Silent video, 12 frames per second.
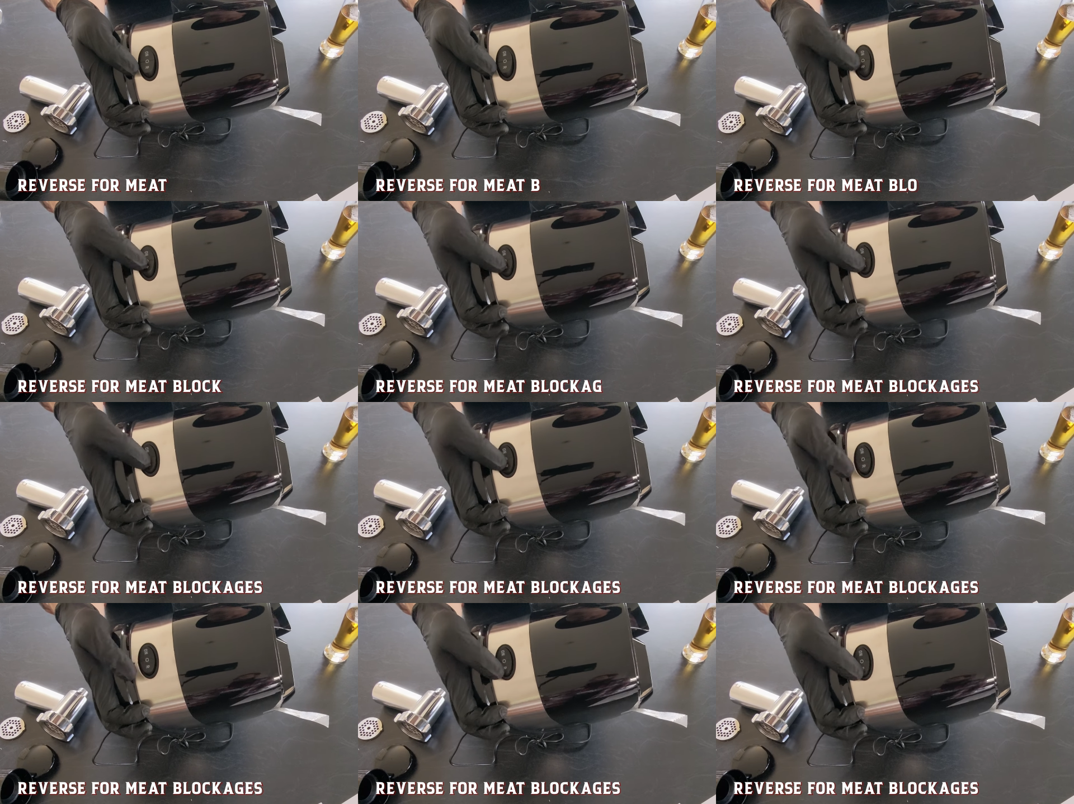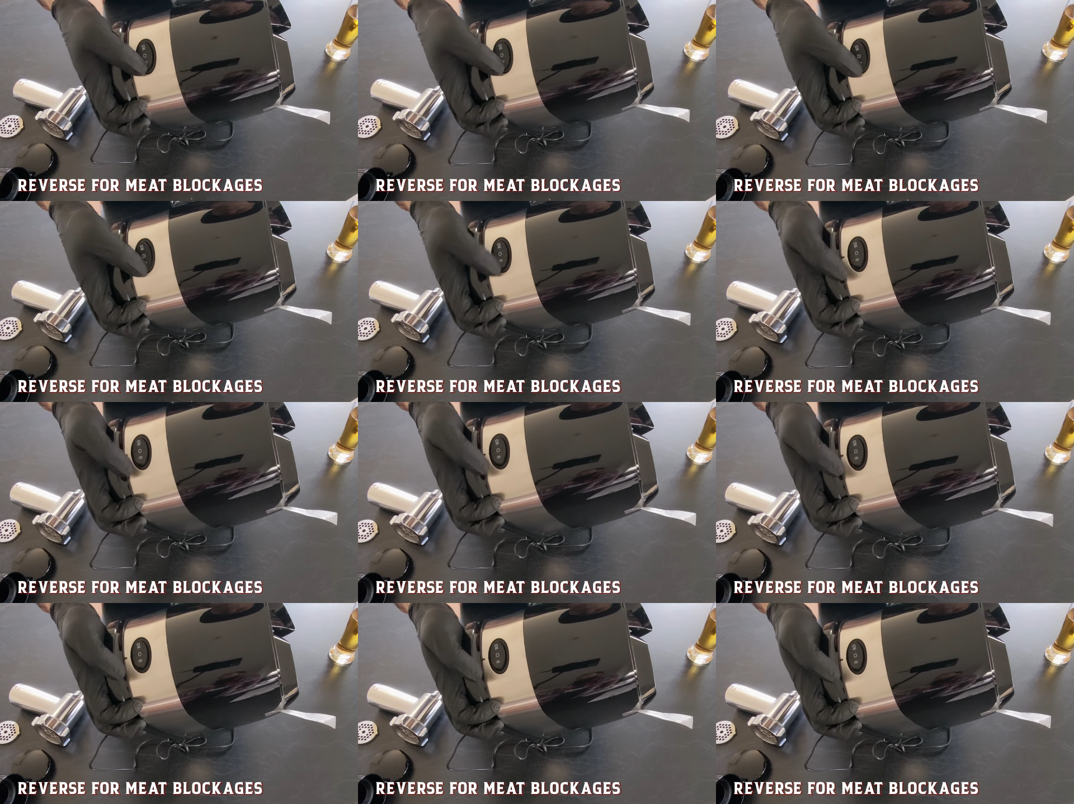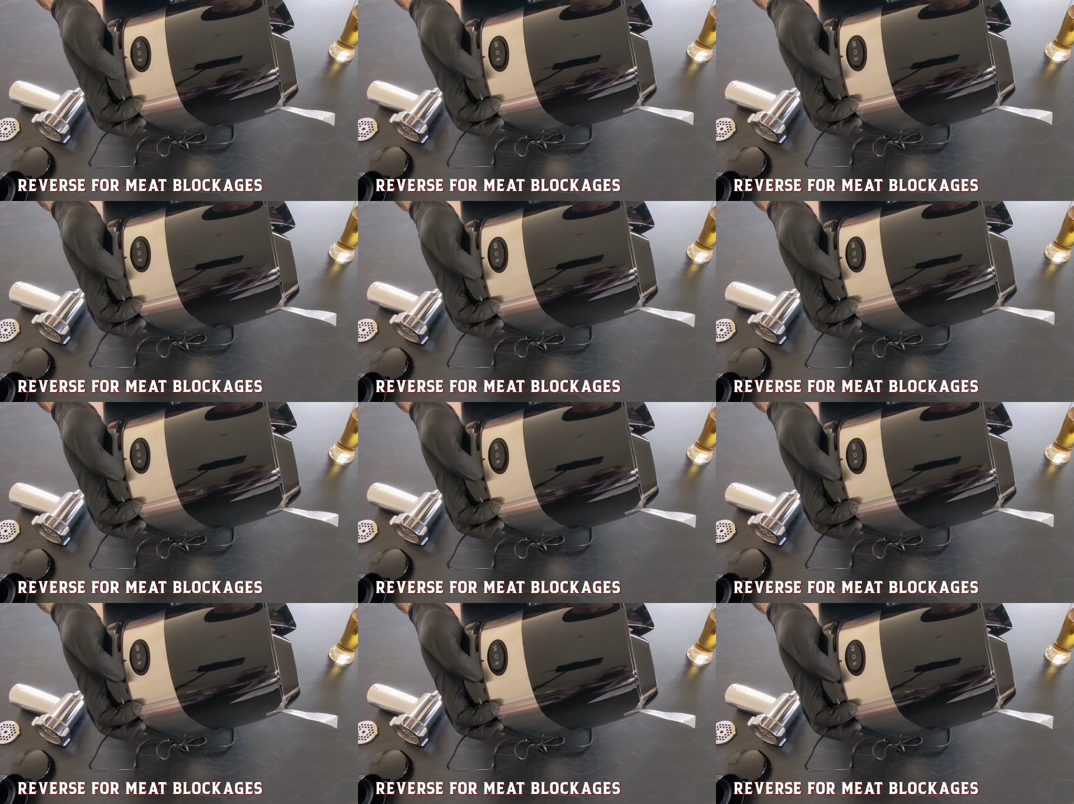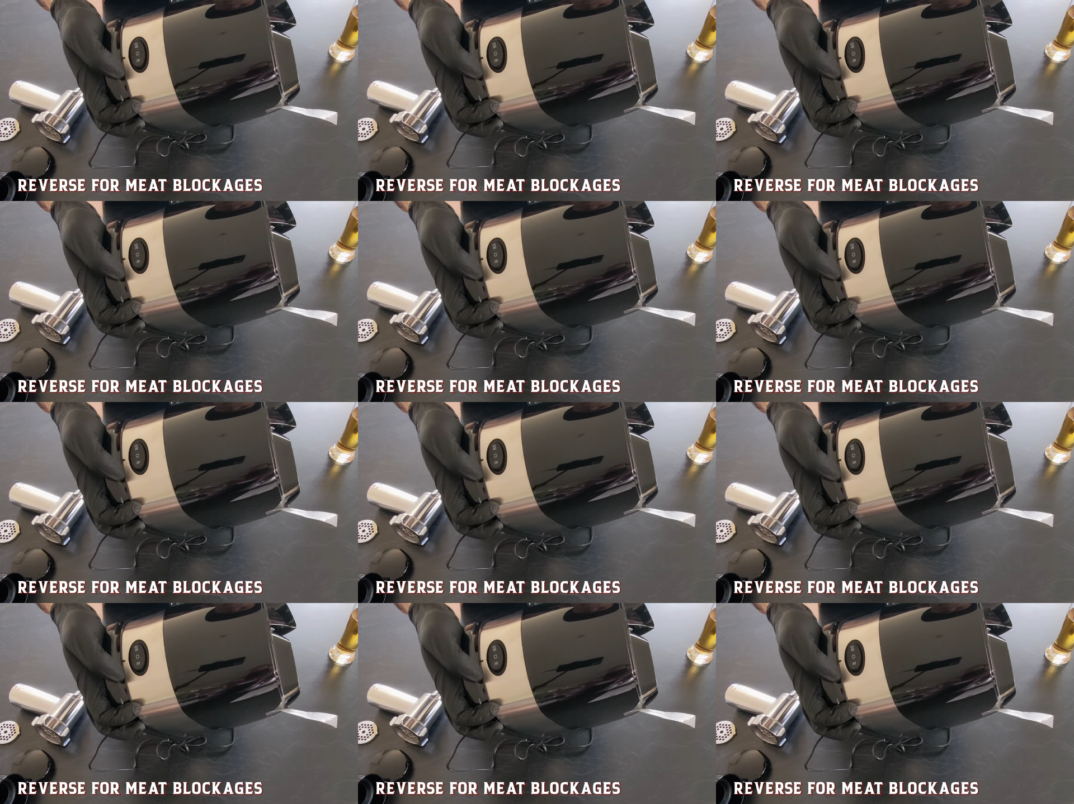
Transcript: No face is visible, so there are no lips to read.